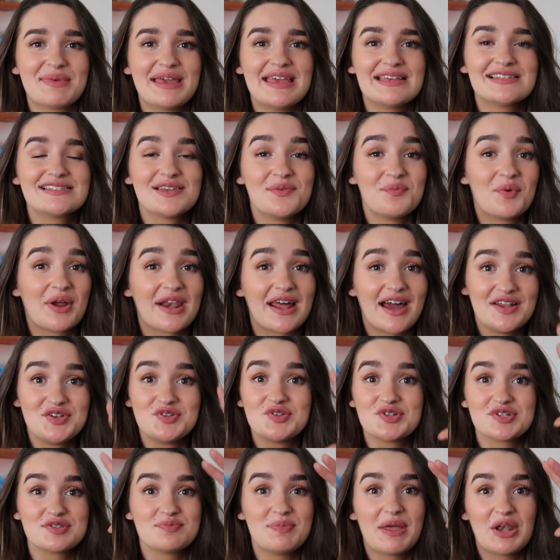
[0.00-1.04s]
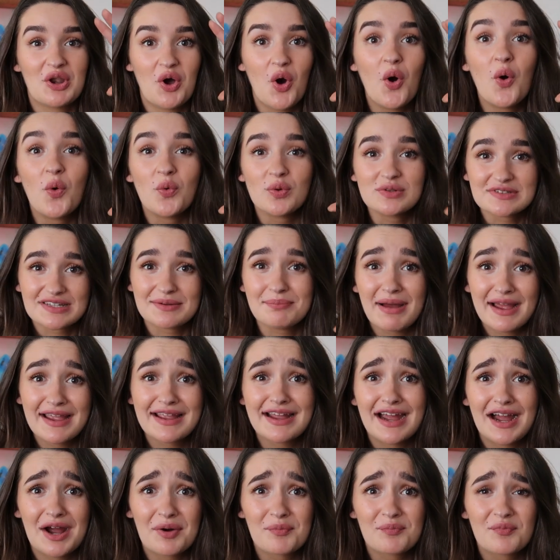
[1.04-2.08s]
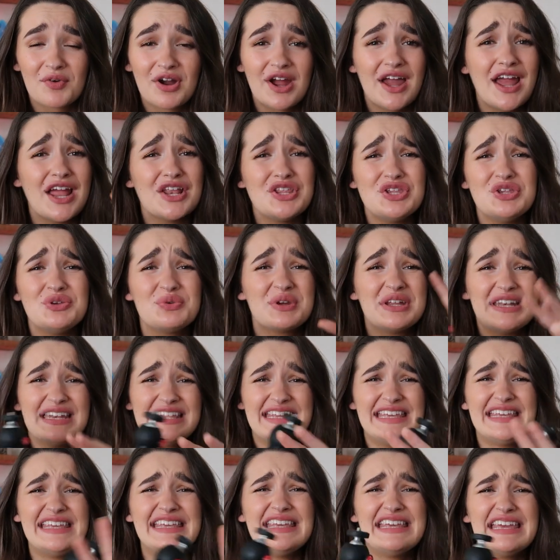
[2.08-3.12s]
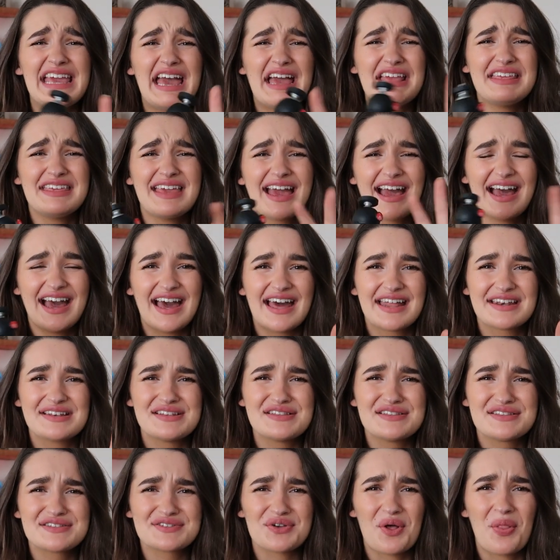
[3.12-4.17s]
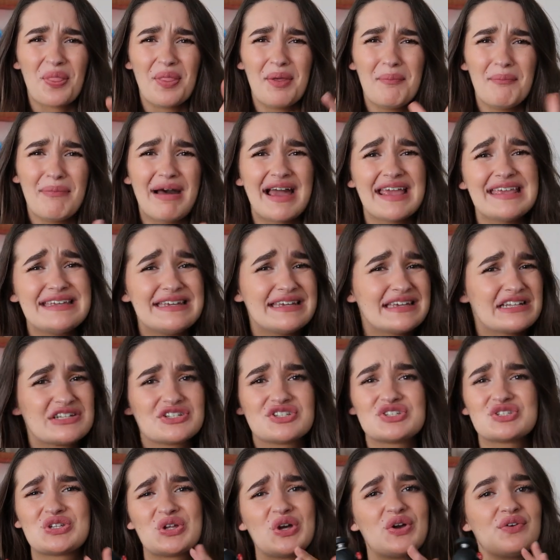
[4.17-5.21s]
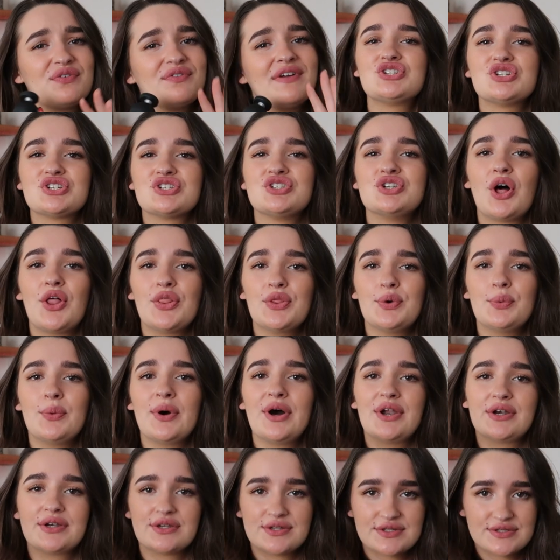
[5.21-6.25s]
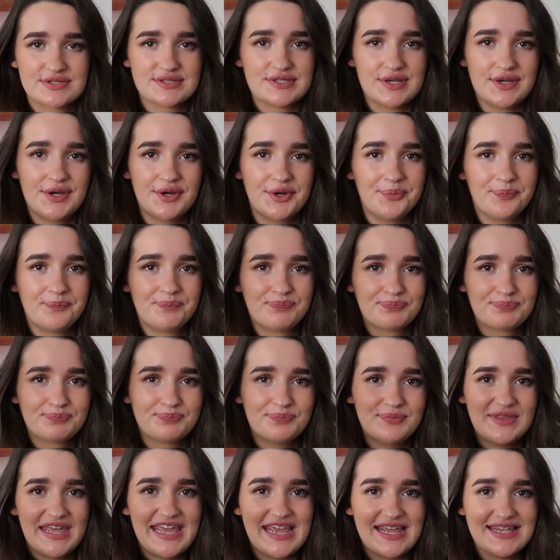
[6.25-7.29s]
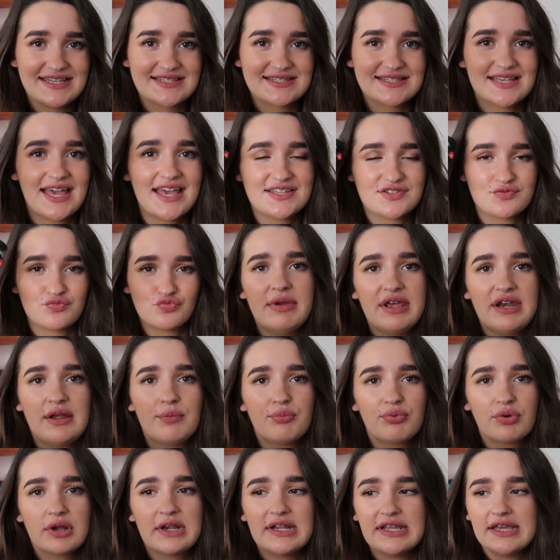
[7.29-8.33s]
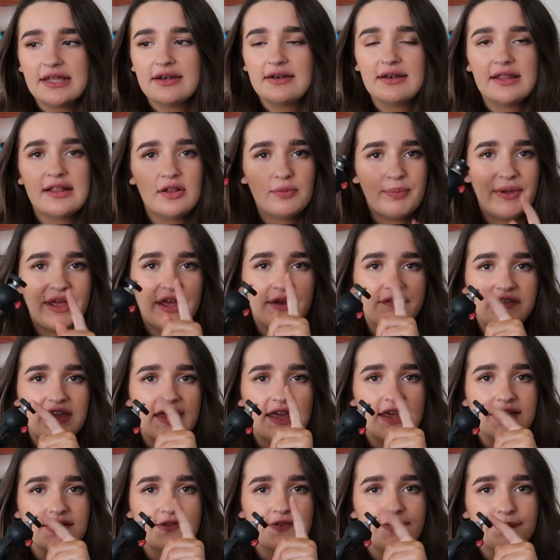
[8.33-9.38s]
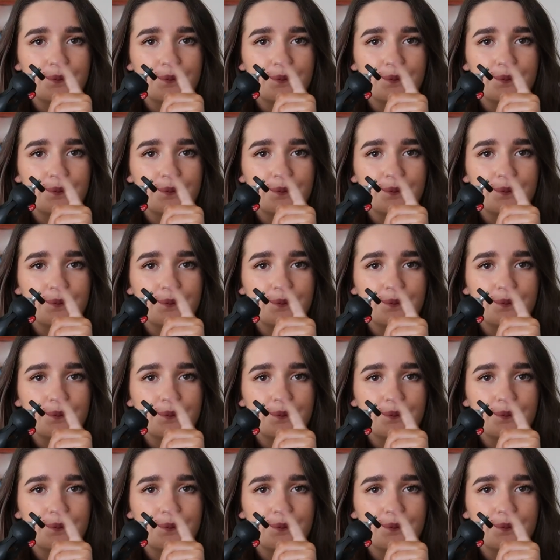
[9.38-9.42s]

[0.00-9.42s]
missing when I'd just been holding my camera, and you can hear your hands on the mic and stuff, just not the one. So this has been a brilliant little bit of kit.